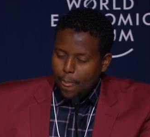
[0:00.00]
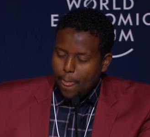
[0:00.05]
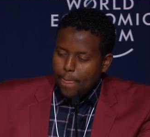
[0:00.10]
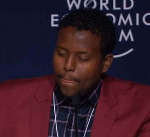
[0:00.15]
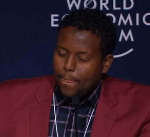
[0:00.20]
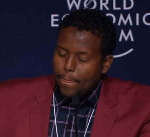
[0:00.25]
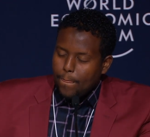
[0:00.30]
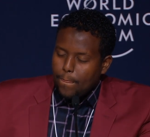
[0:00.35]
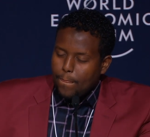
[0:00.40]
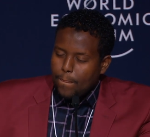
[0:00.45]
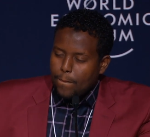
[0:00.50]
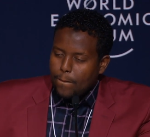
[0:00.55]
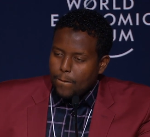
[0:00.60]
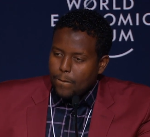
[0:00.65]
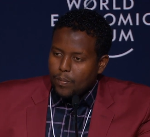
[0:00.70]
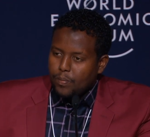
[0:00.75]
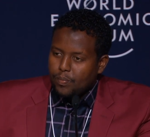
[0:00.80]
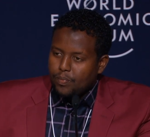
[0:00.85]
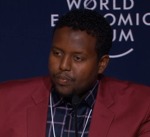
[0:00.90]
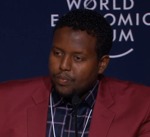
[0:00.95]

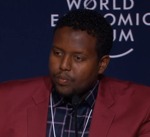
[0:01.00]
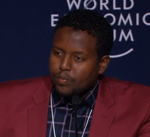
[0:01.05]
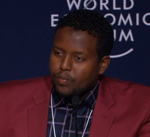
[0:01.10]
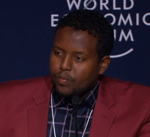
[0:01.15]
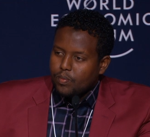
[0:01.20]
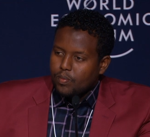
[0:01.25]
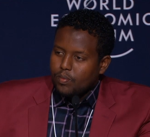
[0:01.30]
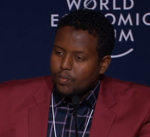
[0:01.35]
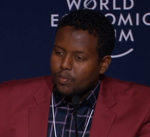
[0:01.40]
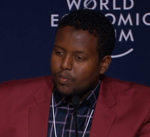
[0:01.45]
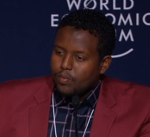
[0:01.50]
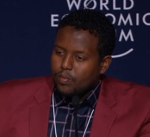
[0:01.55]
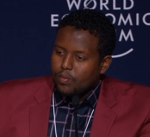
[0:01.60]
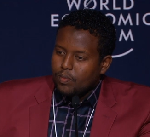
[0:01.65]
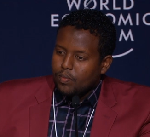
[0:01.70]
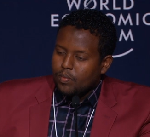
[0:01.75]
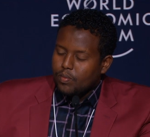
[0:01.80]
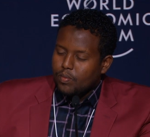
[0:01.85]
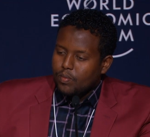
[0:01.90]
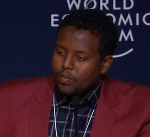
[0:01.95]

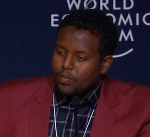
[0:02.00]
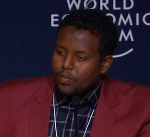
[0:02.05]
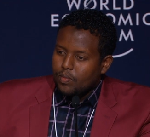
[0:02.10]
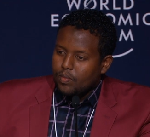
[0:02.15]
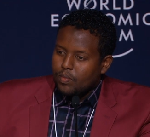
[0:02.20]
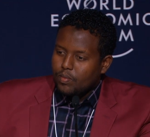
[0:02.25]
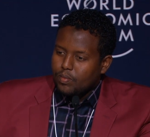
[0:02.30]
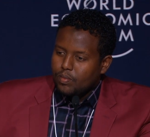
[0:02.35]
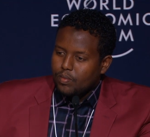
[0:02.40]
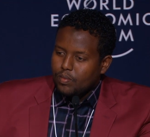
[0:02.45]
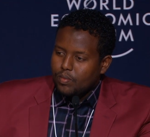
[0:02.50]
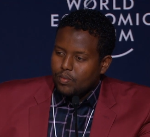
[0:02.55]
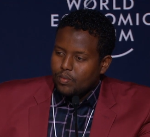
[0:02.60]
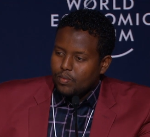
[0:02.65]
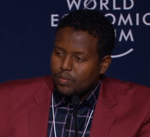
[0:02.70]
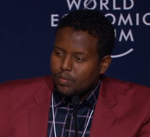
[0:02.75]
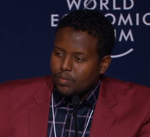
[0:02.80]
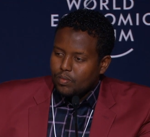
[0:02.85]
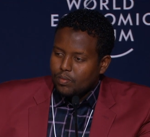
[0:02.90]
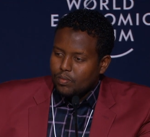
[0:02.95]

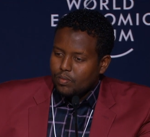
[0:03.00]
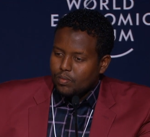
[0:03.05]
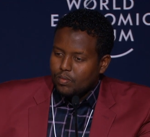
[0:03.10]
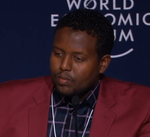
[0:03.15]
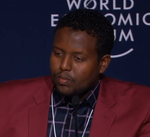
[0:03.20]
(no one is talking)